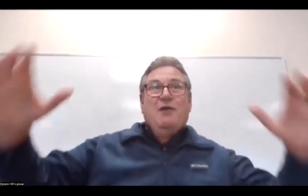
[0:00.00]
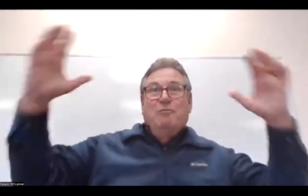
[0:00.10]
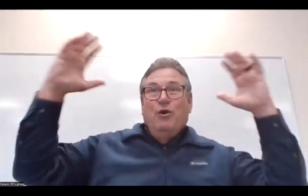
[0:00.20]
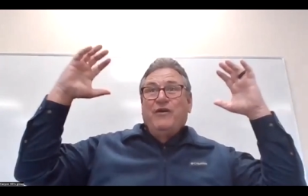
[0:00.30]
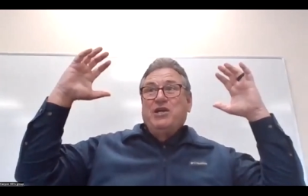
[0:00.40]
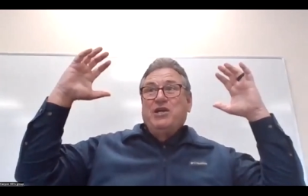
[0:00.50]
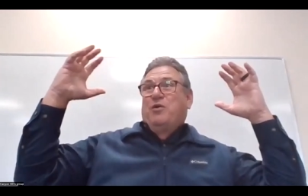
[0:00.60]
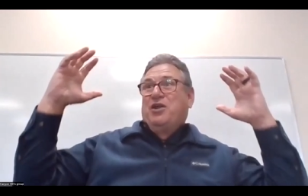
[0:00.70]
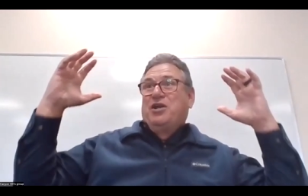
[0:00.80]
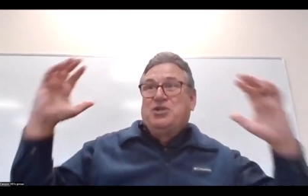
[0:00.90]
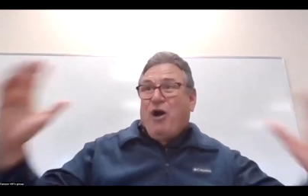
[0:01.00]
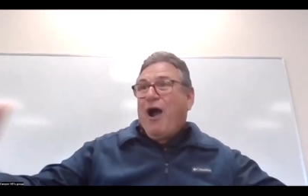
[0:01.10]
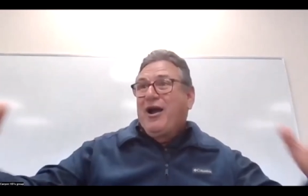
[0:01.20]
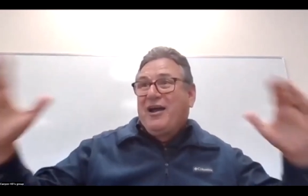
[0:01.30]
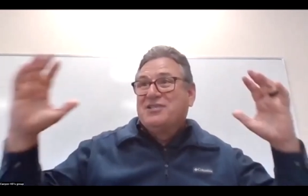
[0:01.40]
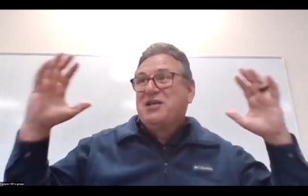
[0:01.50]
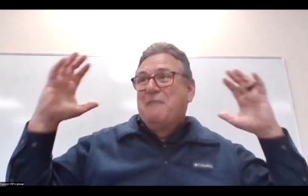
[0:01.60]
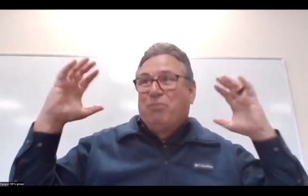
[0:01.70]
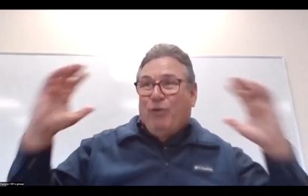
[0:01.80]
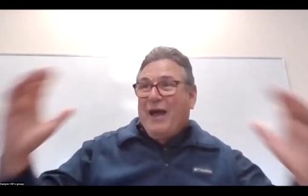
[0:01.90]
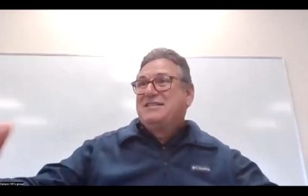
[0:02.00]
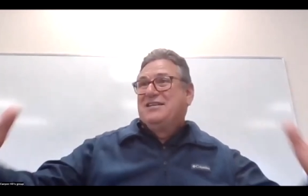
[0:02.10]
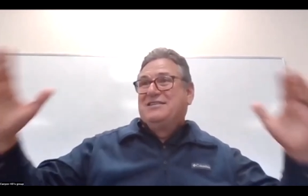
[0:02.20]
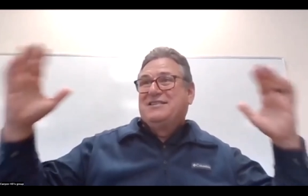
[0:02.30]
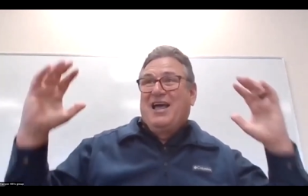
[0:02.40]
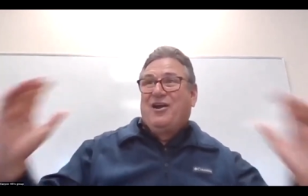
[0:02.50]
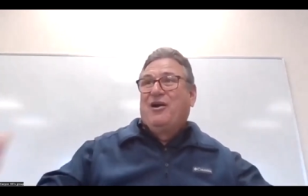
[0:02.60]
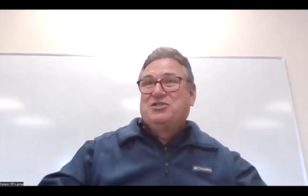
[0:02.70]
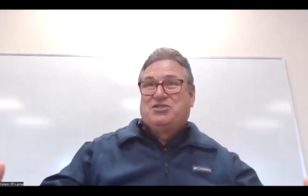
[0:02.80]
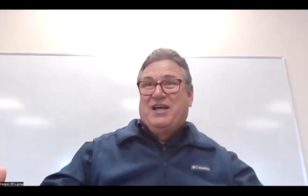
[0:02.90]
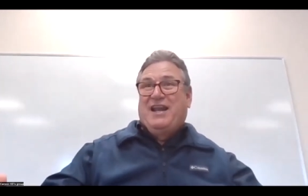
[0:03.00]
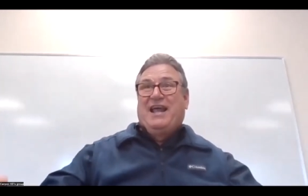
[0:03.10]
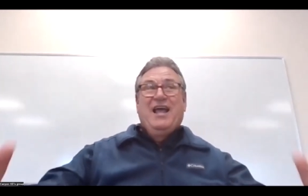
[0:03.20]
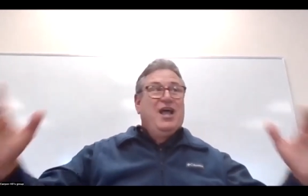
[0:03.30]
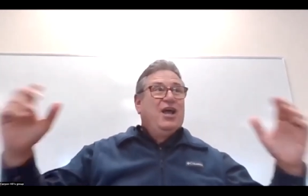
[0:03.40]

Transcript: moving toward the darkest places in our city.